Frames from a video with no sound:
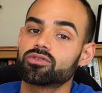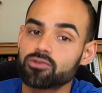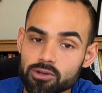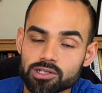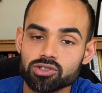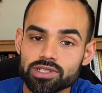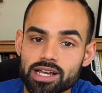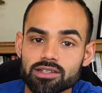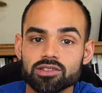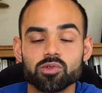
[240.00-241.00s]

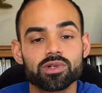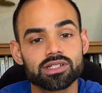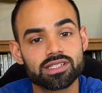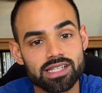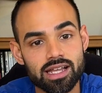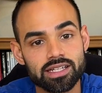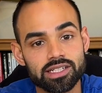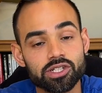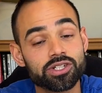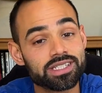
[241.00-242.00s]
$400,000, you want to sell
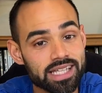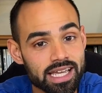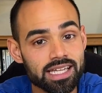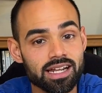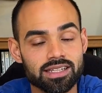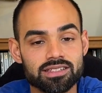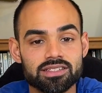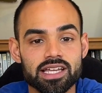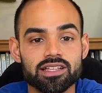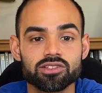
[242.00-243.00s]
it, your gain on the
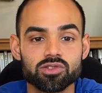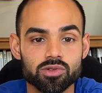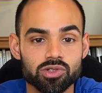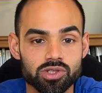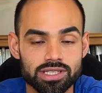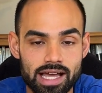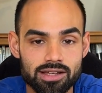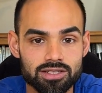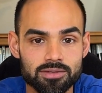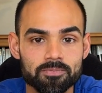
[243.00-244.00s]
sale is
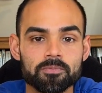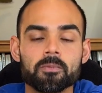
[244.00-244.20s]
$200,000.